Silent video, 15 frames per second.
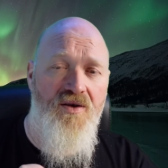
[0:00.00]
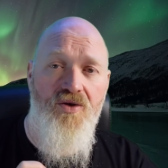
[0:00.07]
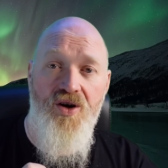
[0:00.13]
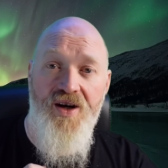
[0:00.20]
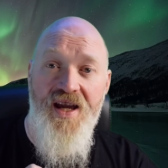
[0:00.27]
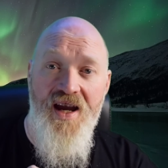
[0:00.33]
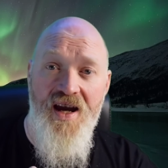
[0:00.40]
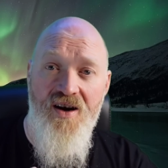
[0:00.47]
or a
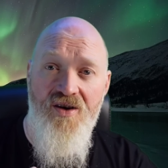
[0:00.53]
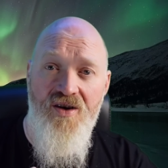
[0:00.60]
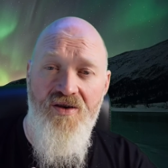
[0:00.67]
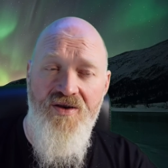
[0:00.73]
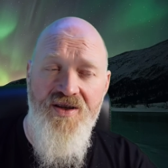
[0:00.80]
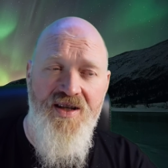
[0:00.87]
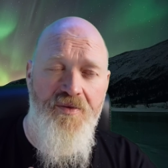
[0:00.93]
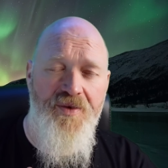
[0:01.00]
carer
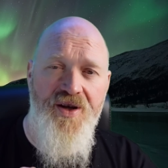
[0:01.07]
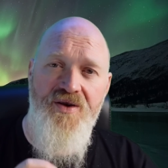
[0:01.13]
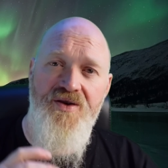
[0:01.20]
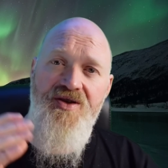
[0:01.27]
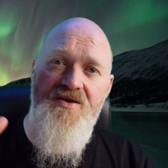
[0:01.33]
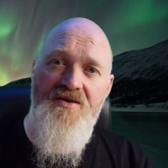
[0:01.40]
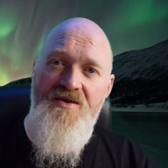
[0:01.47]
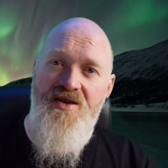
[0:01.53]
or somebody
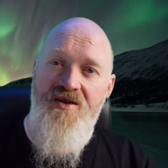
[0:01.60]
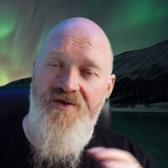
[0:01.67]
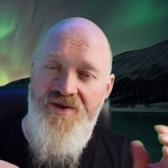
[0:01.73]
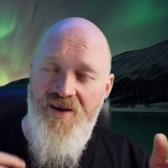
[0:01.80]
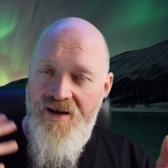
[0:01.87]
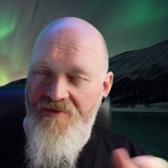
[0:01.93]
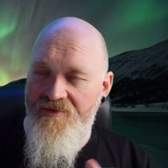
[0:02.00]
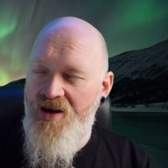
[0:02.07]
who's sort of
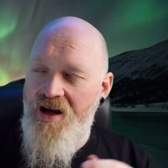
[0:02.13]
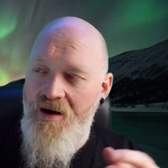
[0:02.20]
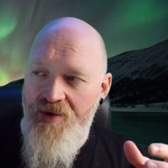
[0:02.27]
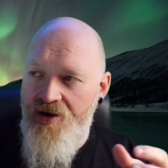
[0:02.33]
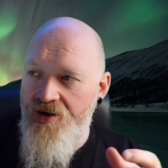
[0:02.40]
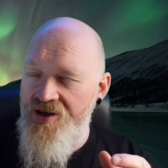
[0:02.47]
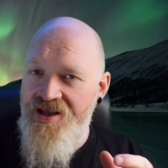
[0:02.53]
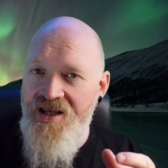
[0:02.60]
come
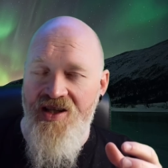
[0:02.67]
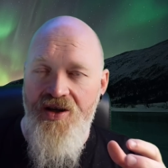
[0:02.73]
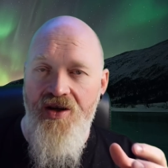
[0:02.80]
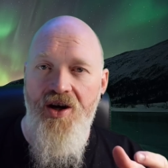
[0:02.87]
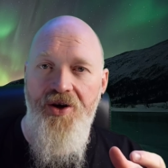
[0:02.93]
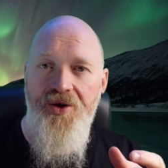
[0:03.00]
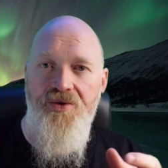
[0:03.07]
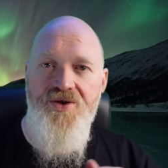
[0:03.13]
across these
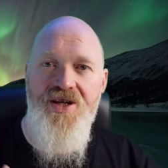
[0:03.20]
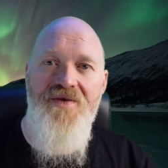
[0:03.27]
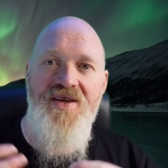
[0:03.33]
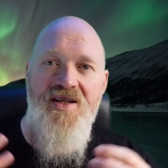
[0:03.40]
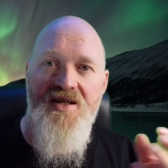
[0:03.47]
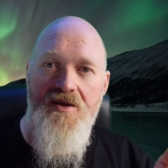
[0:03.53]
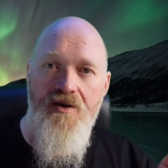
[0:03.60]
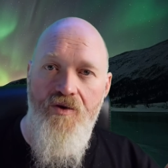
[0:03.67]
hurdles, having
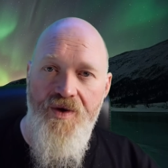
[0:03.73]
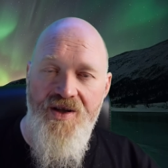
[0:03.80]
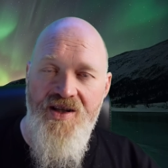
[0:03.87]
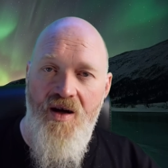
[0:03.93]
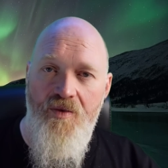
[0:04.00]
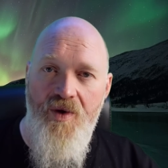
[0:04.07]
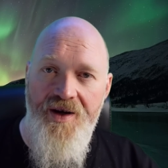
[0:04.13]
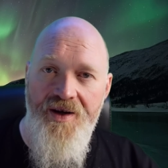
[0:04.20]
to deal with
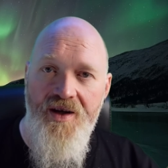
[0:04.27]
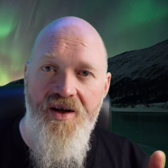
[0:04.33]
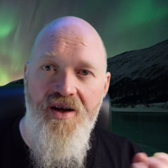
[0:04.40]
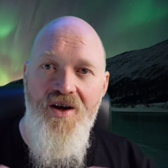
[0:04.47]
someone